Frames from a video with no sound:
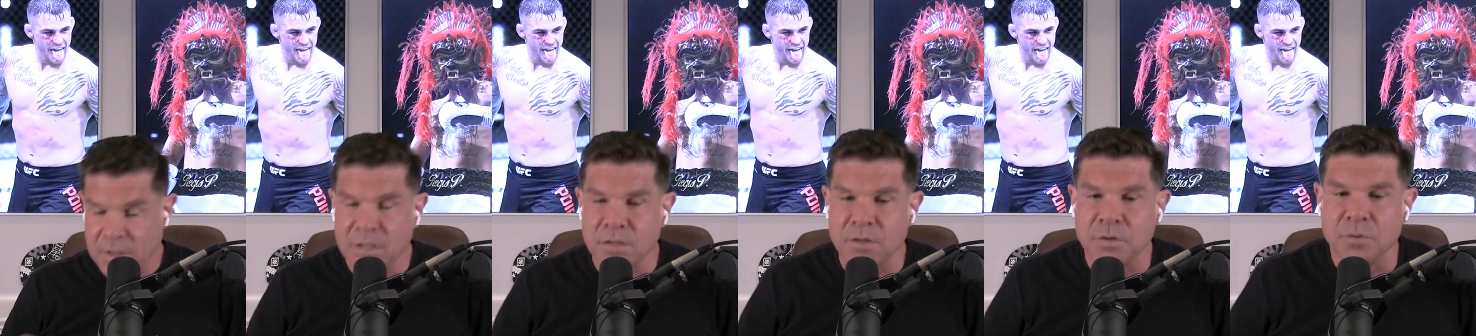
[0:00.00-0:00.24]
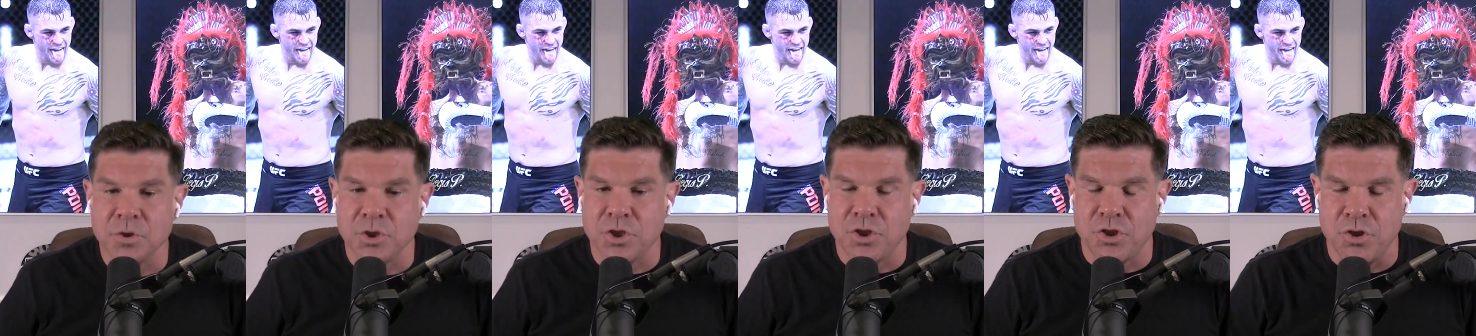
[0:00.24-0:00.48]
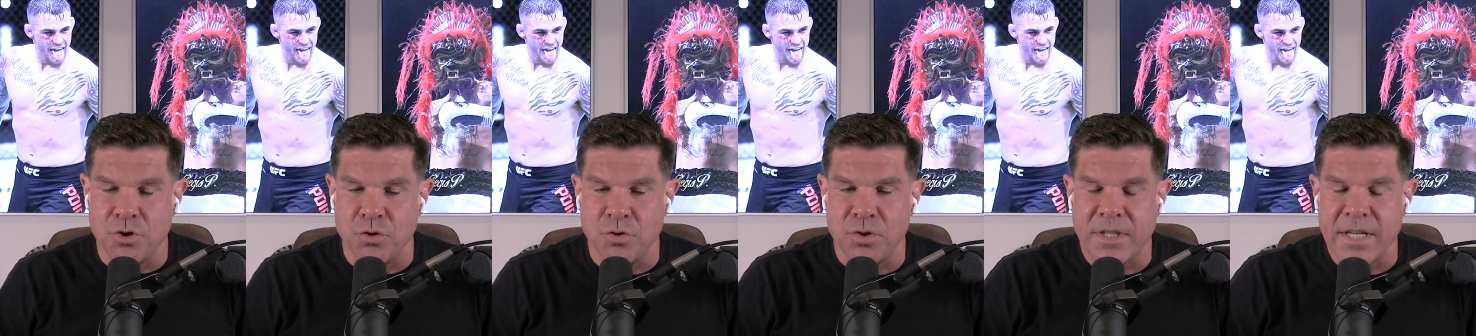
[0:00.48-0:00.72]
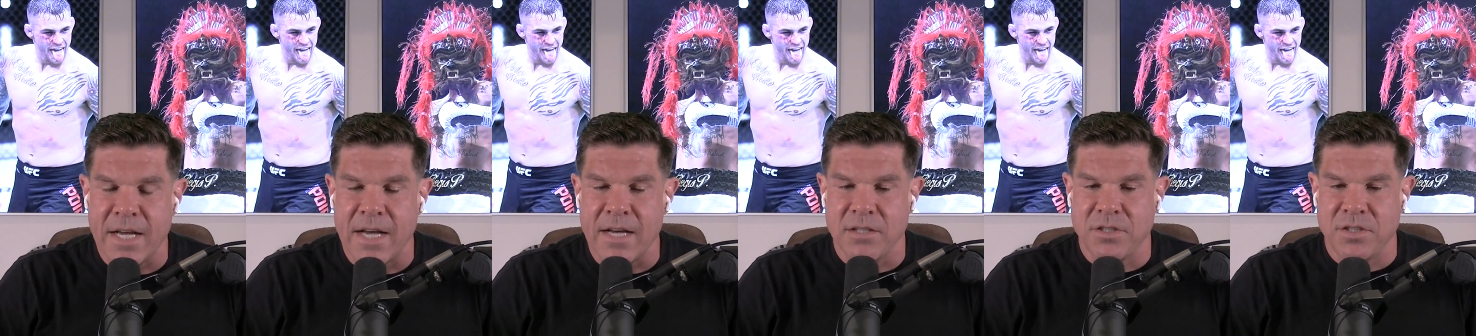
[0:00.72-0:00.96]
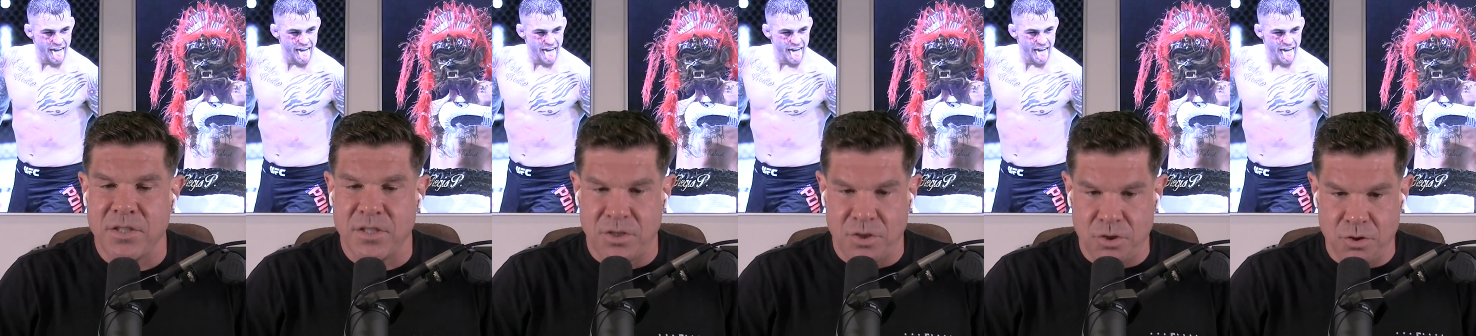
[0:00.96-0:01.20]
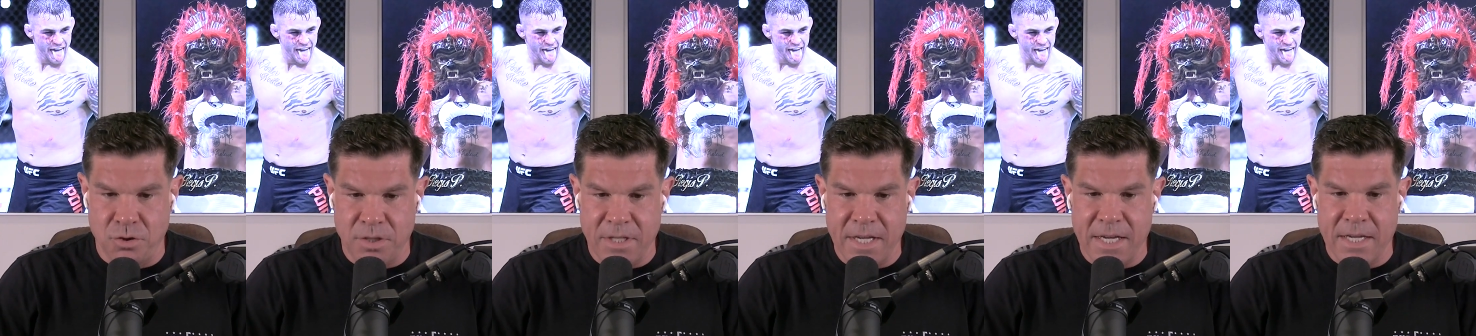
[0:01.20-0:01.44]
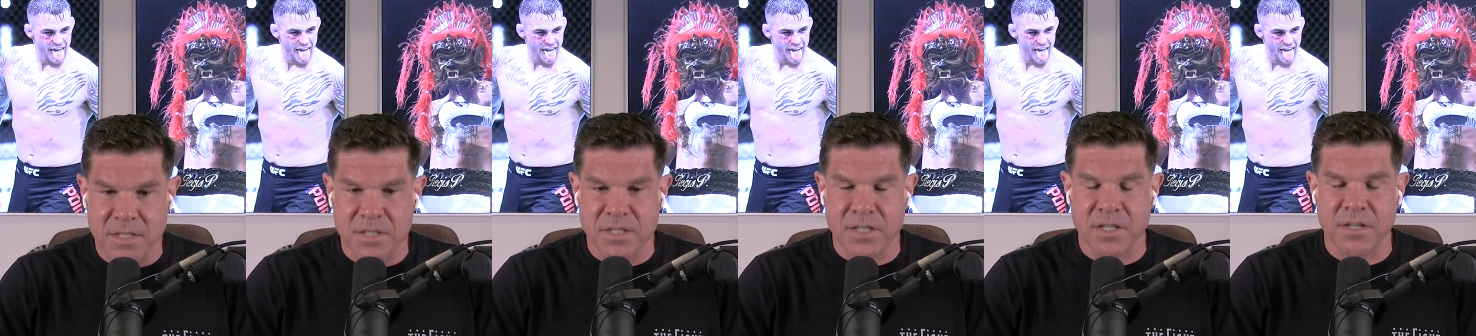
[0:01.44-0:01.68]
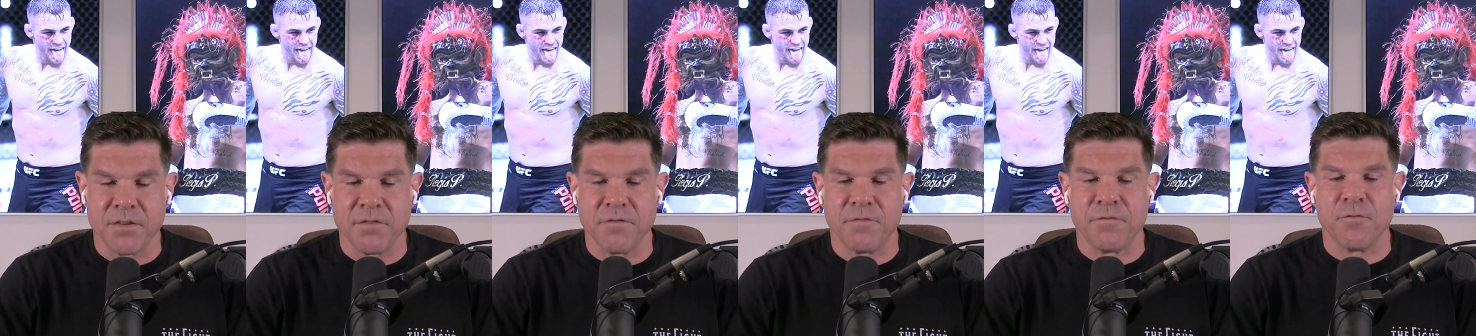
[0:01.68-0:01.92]
Speaker 1: Uh, it was two thousand, two
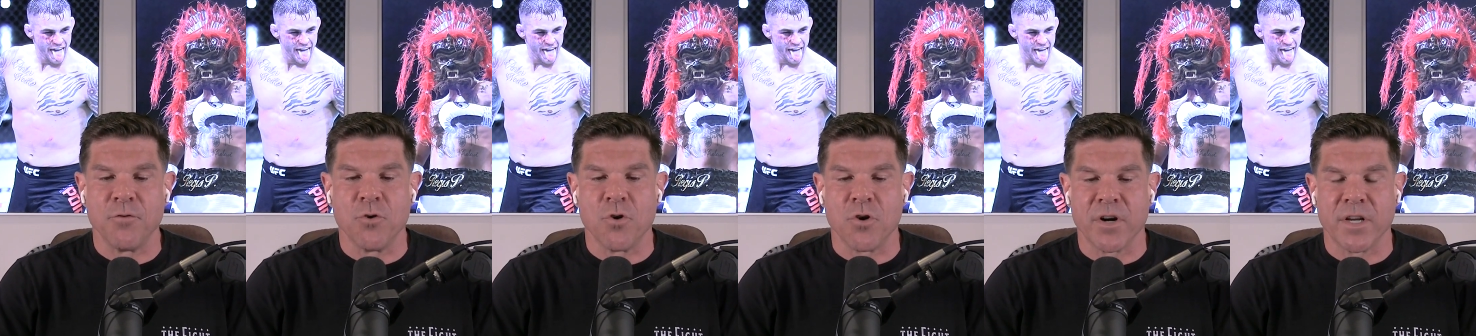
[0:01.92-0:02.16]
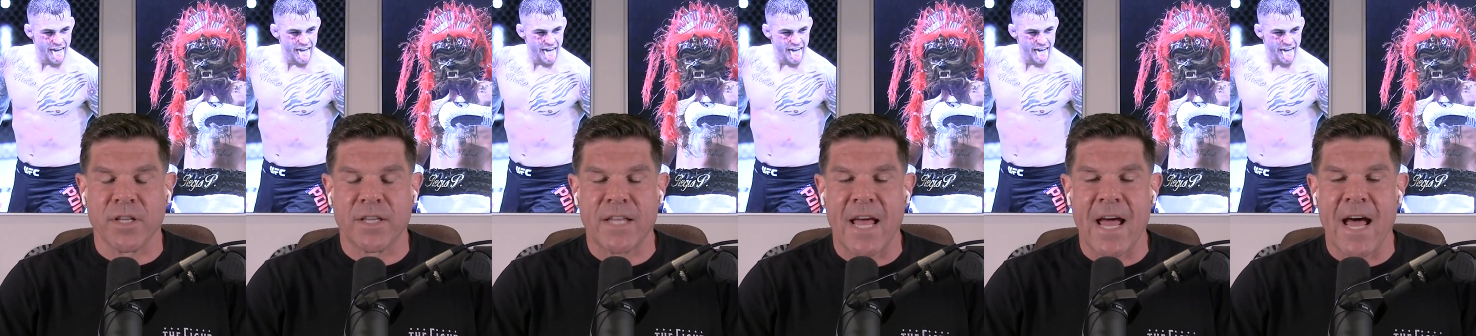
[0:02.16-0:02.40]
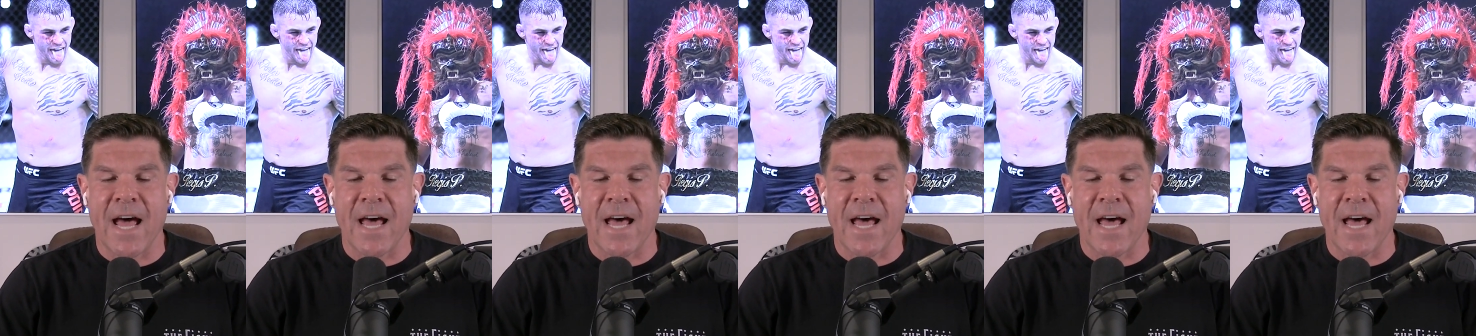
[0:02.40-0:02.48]
thousand four at the